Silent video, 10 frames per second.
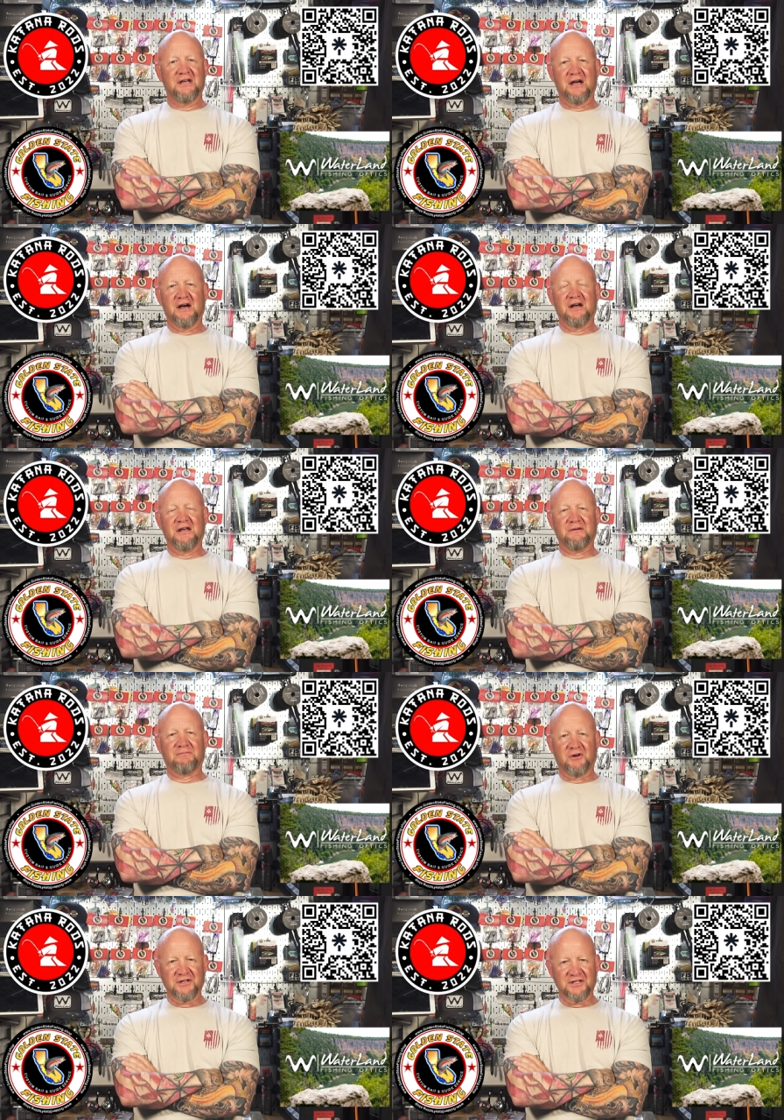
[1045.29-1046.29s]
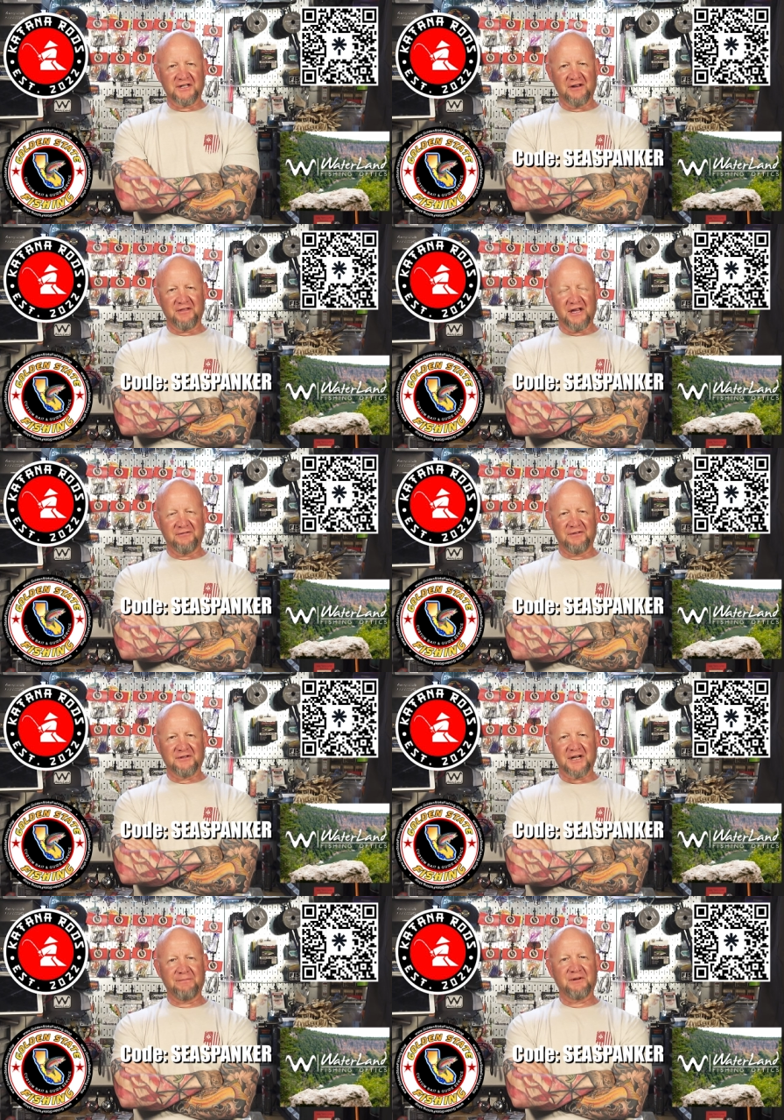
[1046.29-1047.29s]
uh, and purchase anything, if
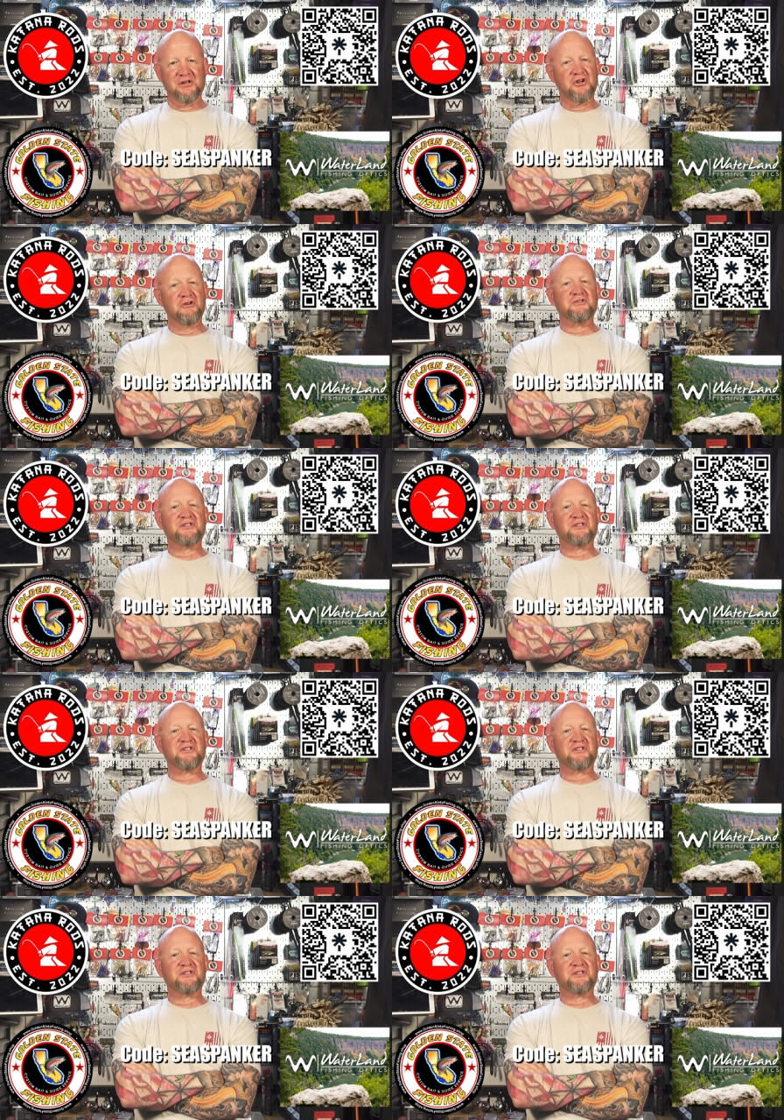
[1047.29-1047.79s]
you type in code